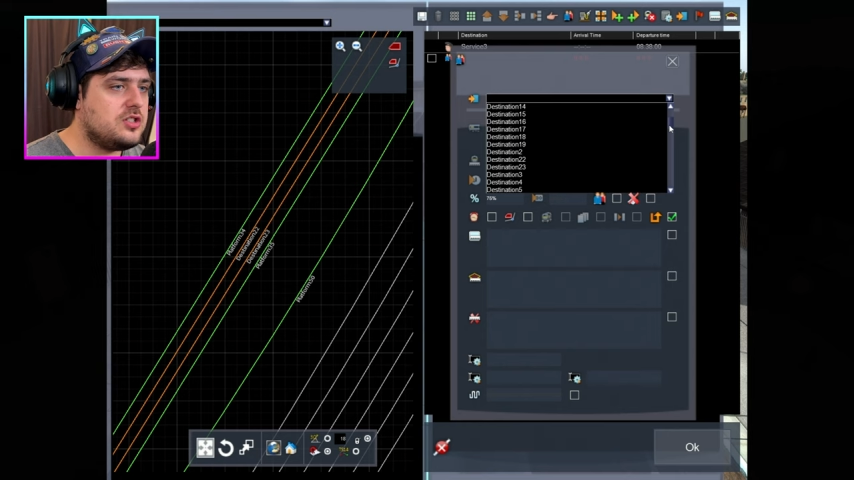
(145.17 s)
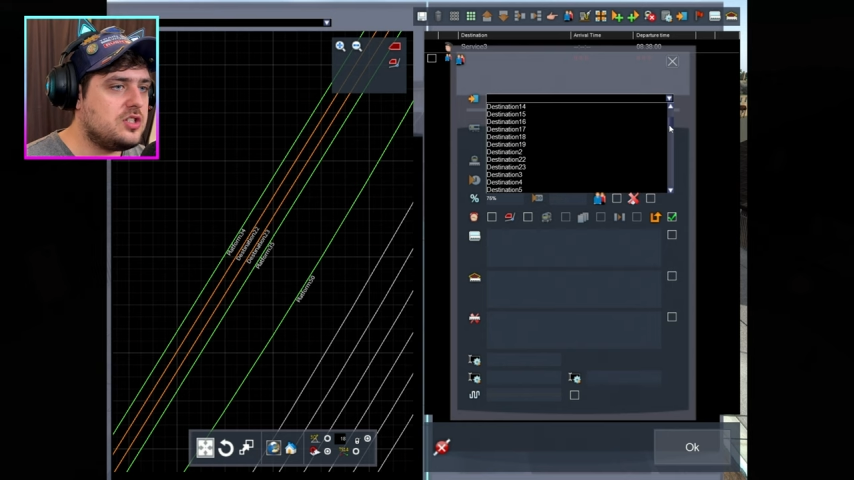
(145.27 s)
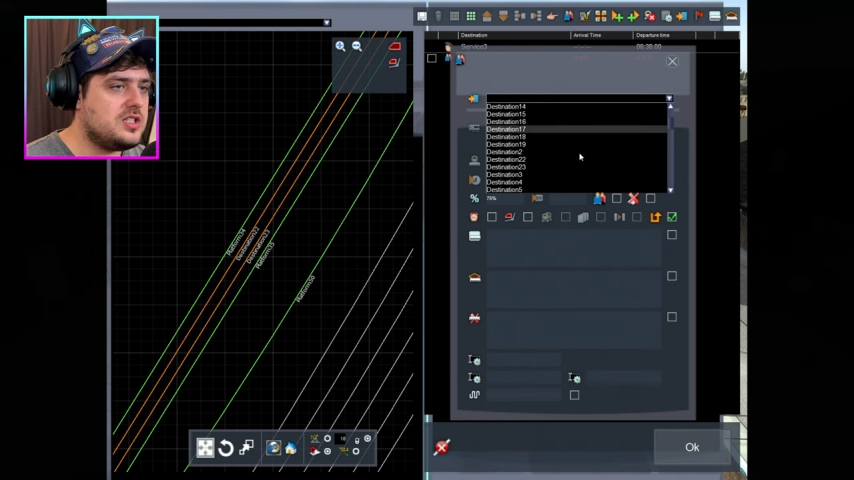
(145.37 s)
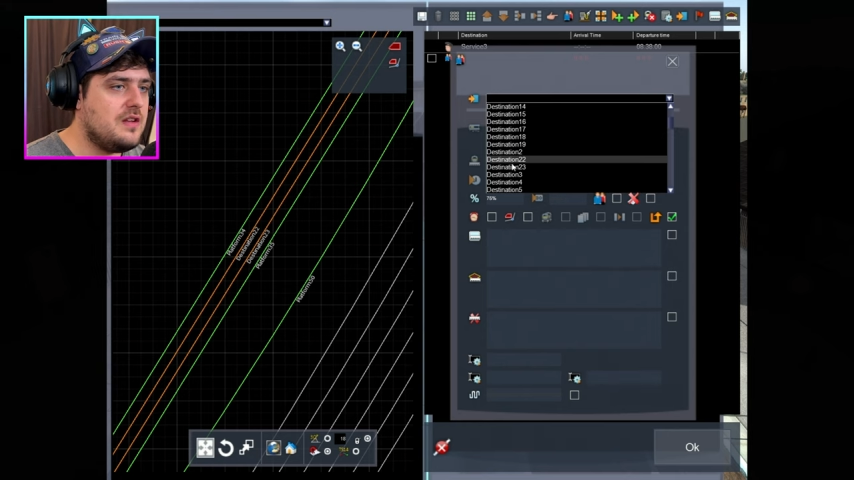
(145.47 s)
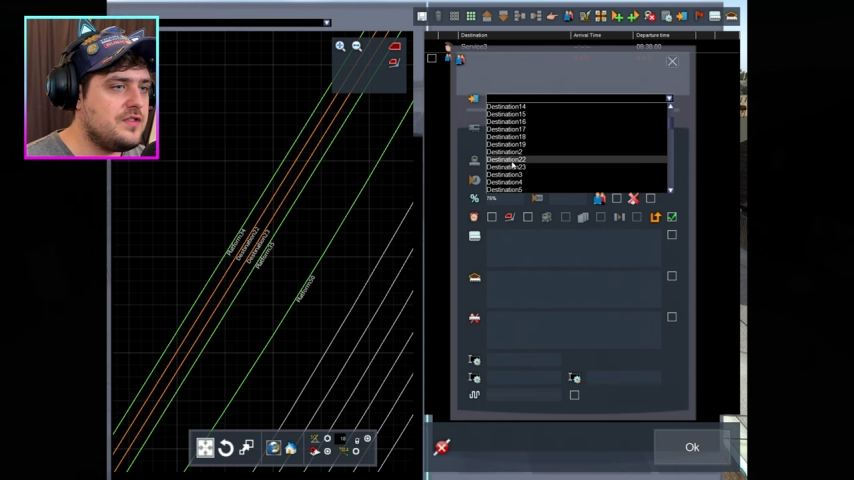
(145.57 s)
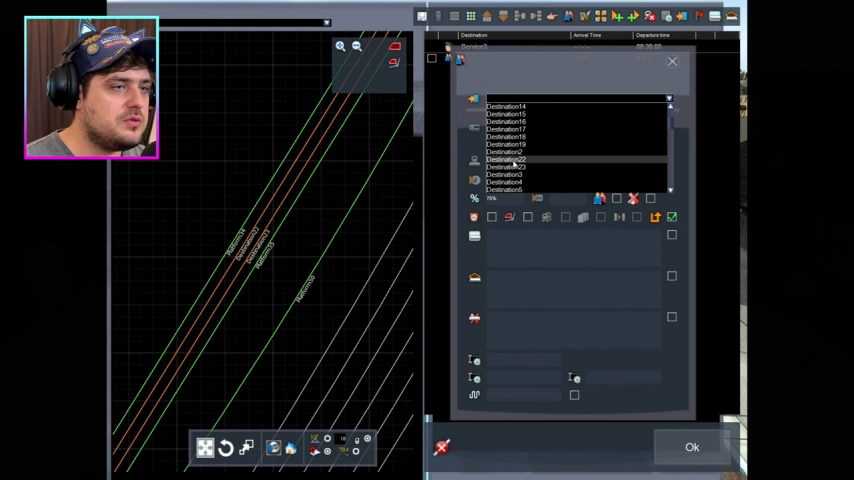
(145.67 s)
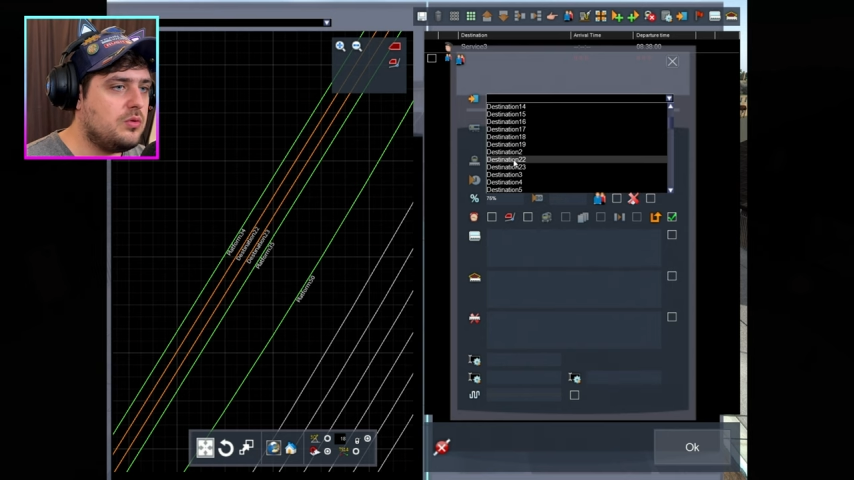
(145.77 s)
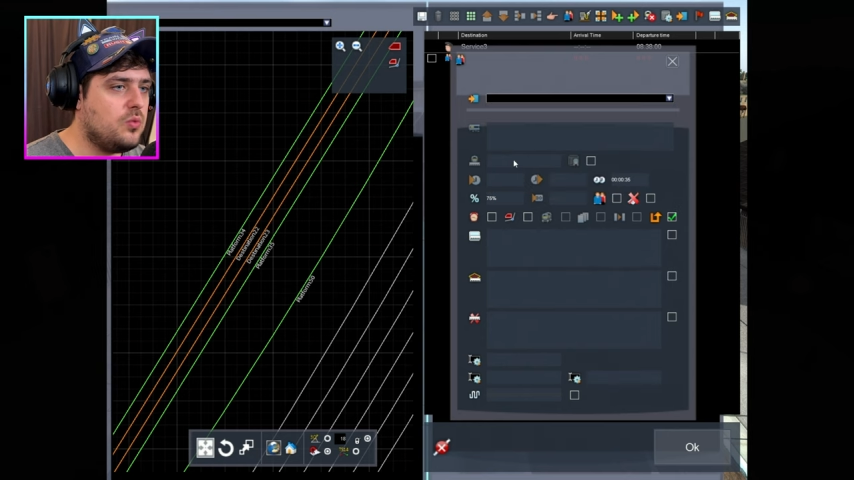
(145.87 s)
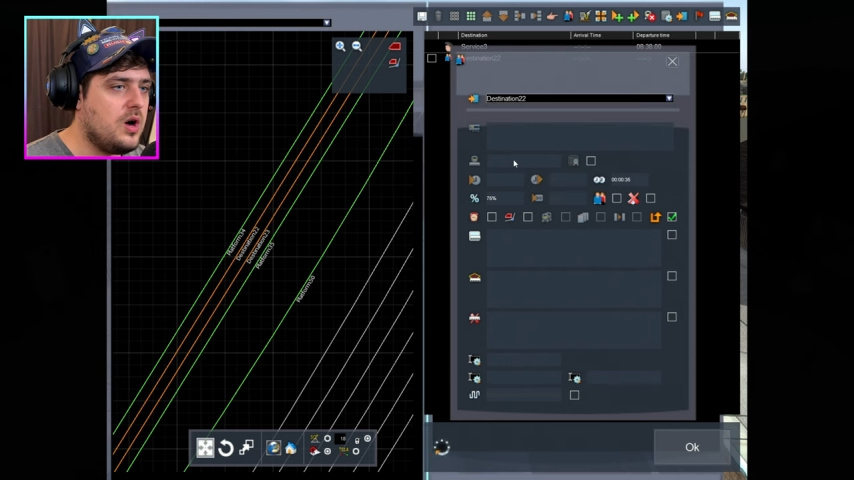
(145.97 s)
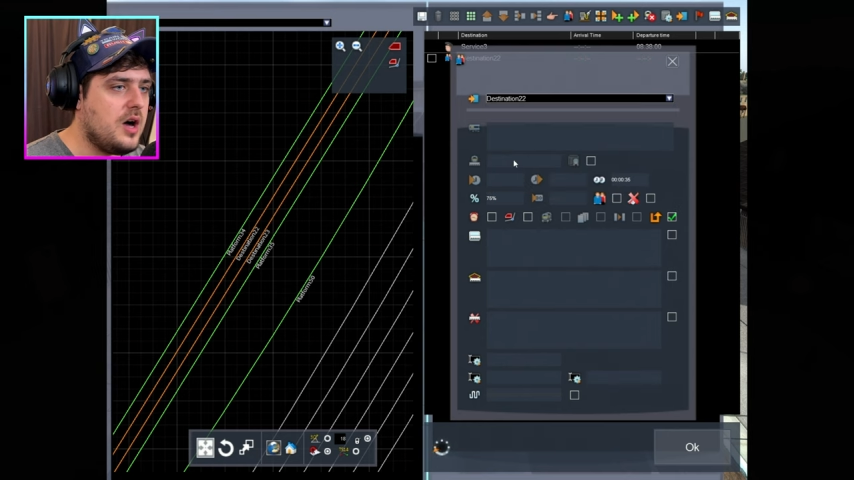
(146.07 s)
to see if this
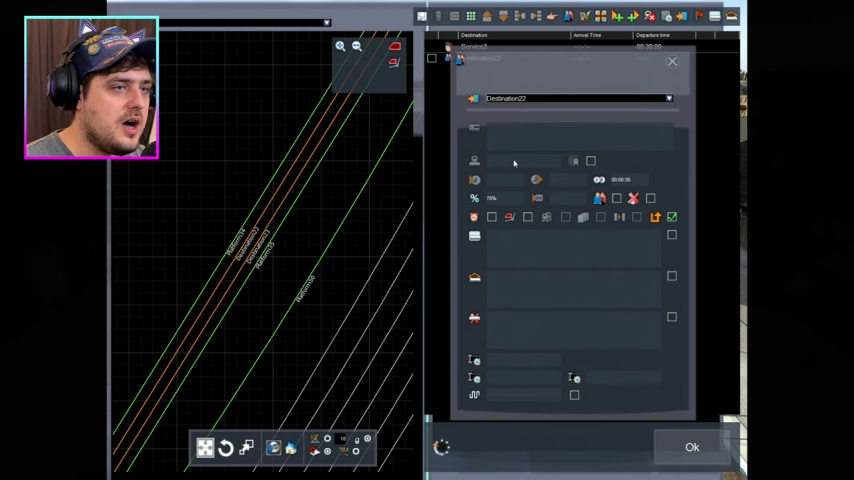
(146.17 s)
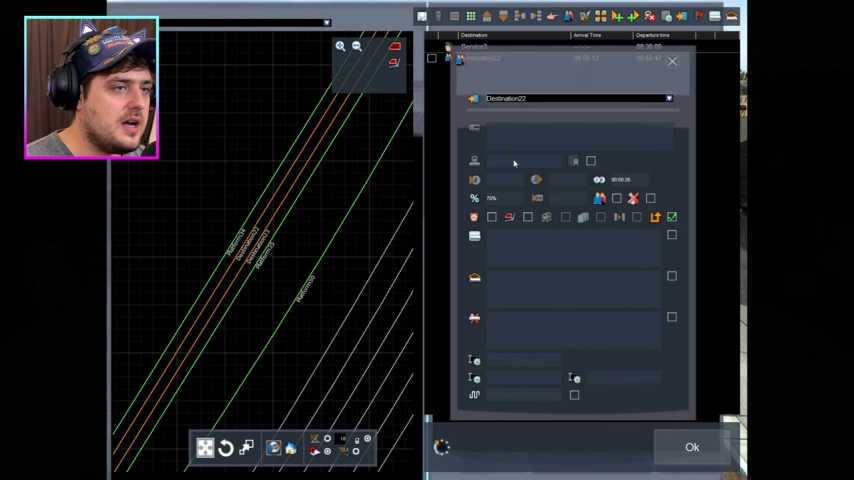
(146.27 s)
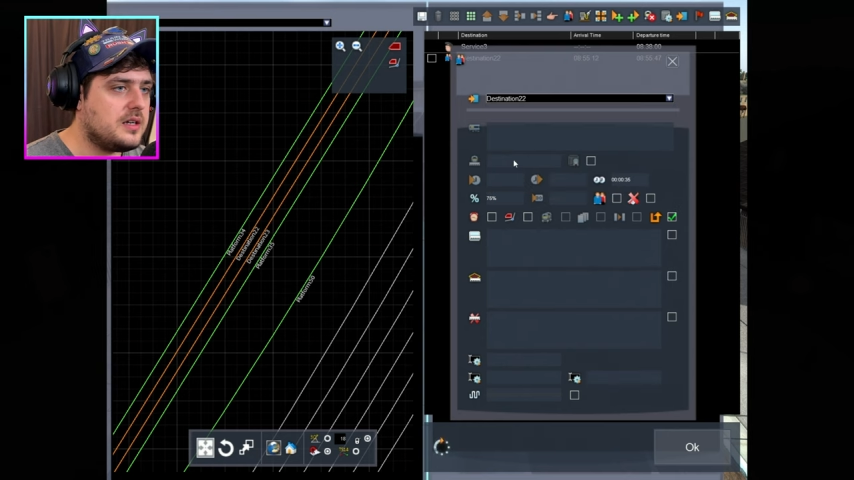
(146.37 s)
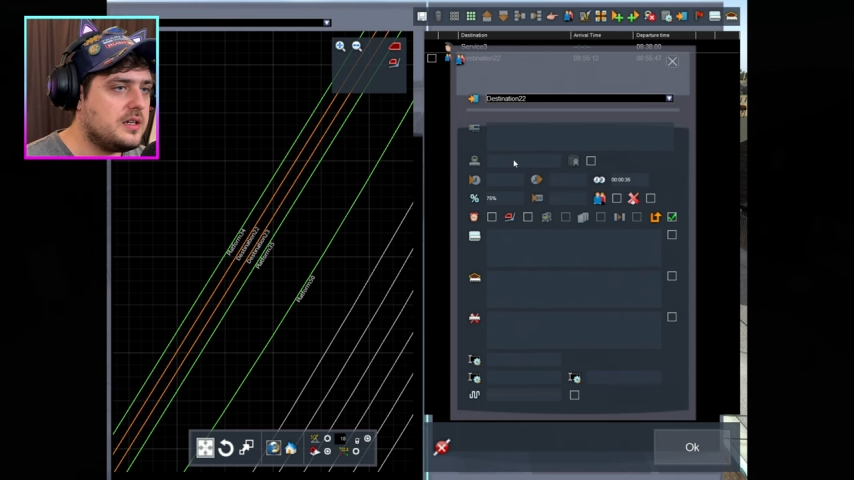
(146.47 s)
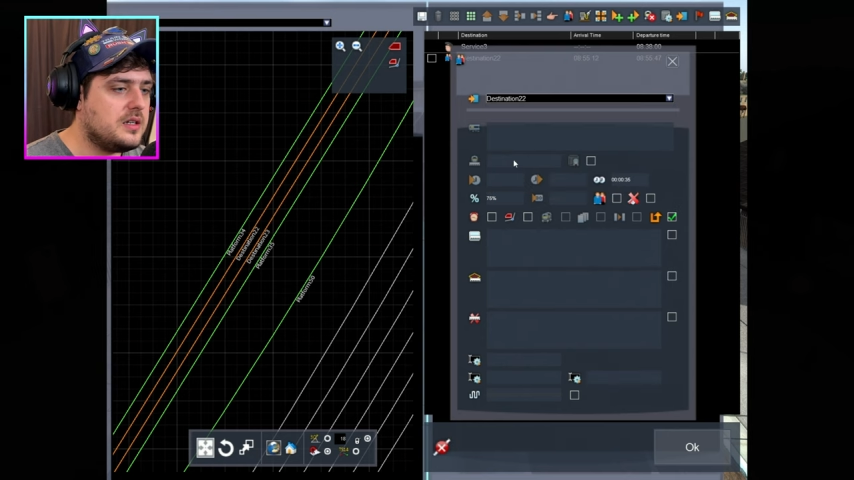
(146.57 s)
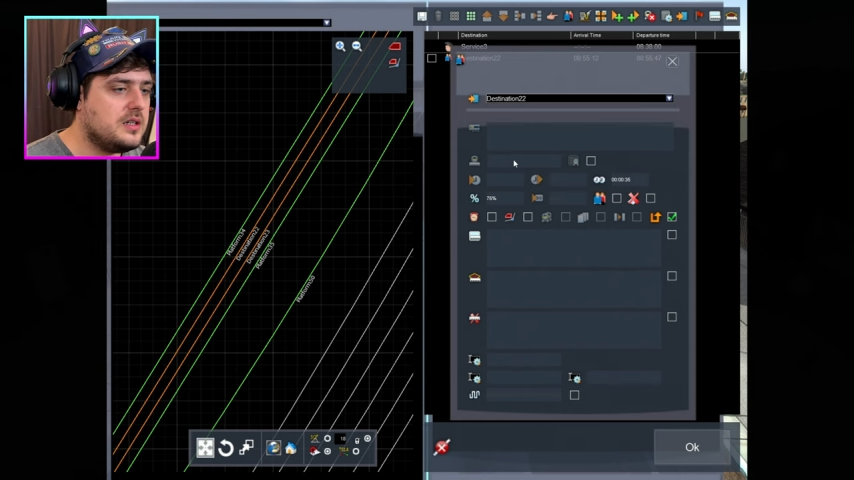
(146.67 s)
will work.